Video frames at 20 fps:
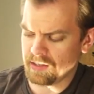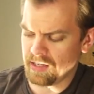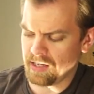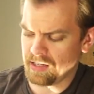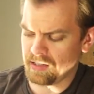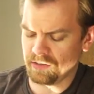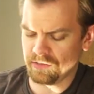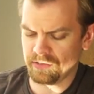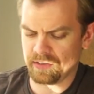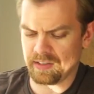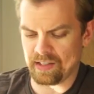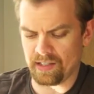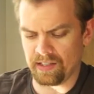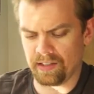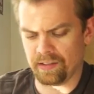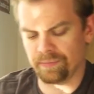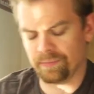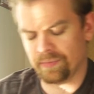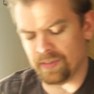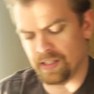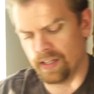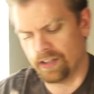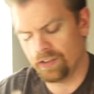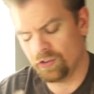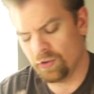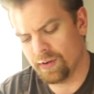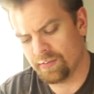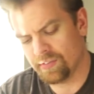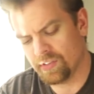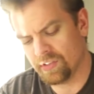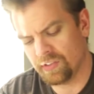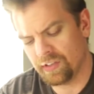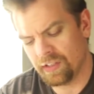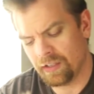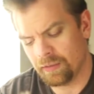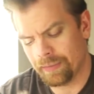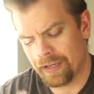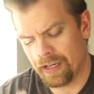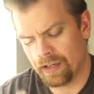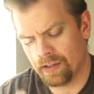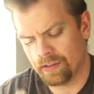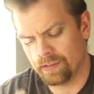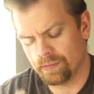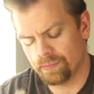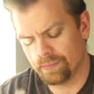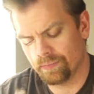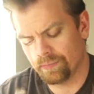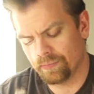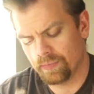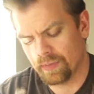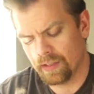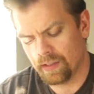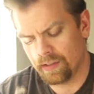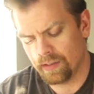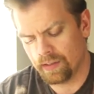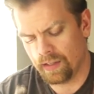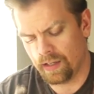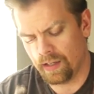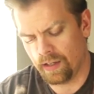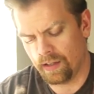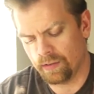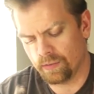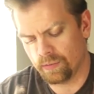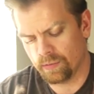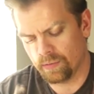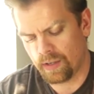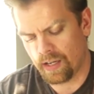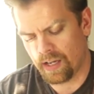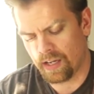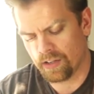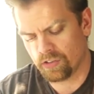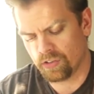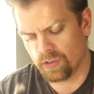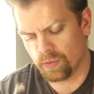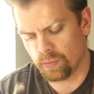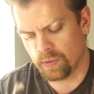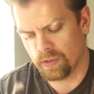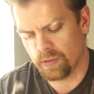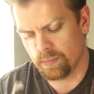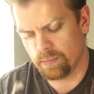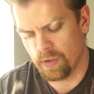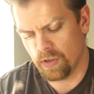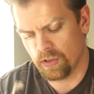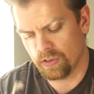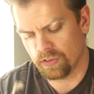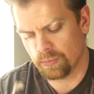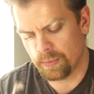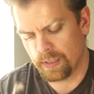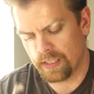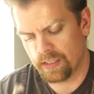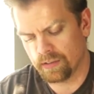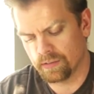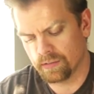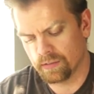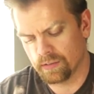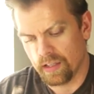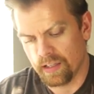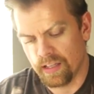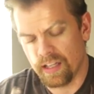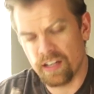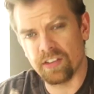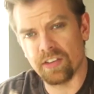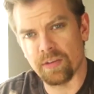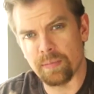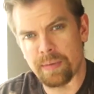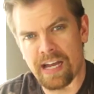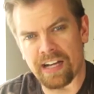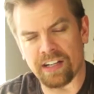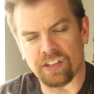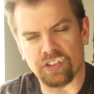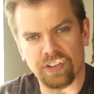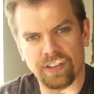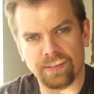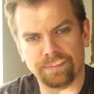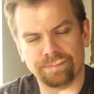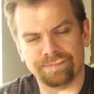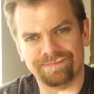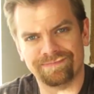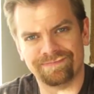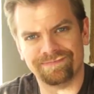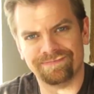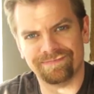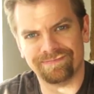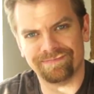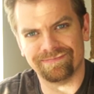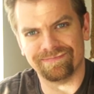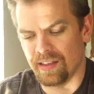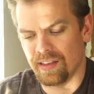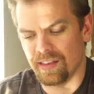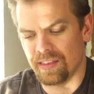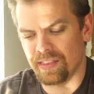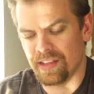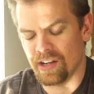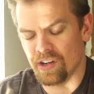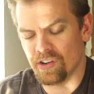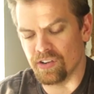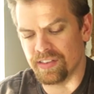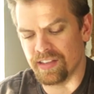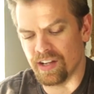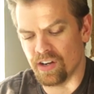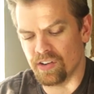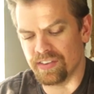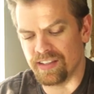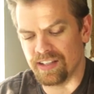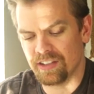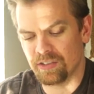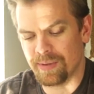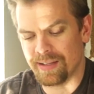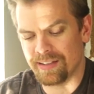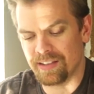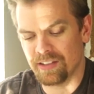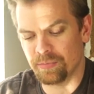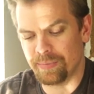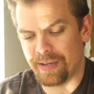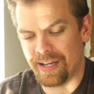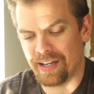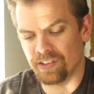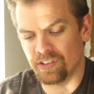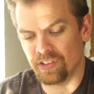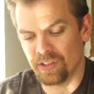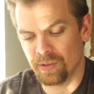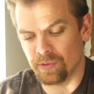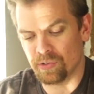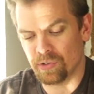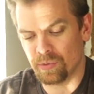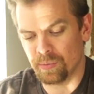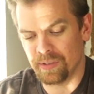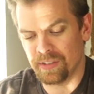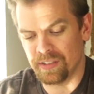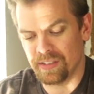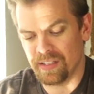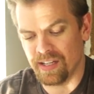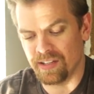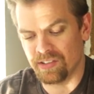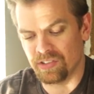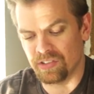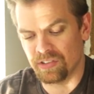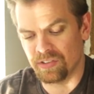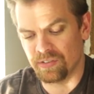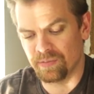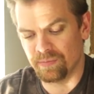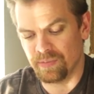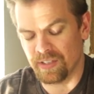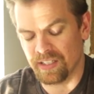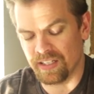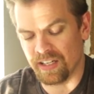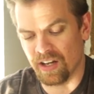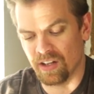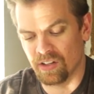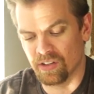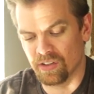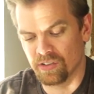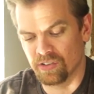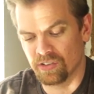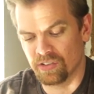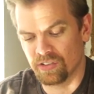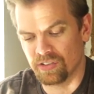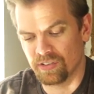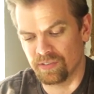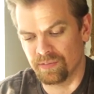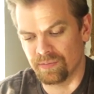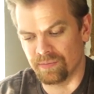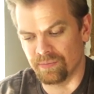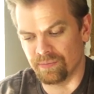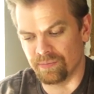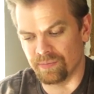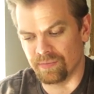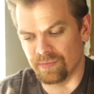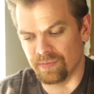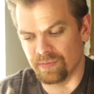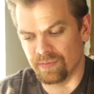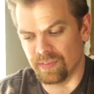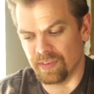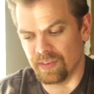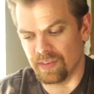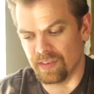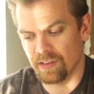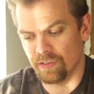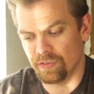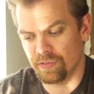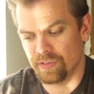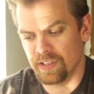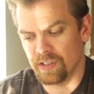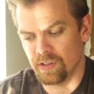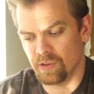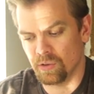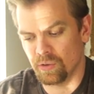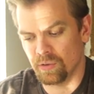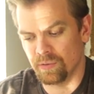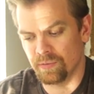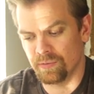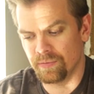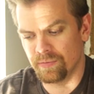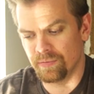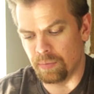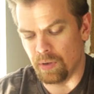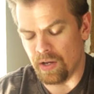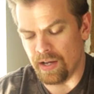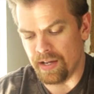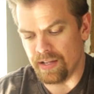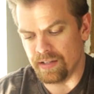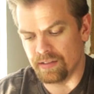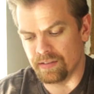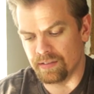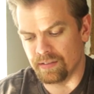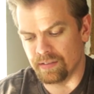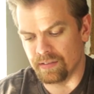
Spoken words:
negative thing that I do have to say about it that actually really bugs me, and that is the packaging. There are things about this packaging which are really nice. The colors, the feel, but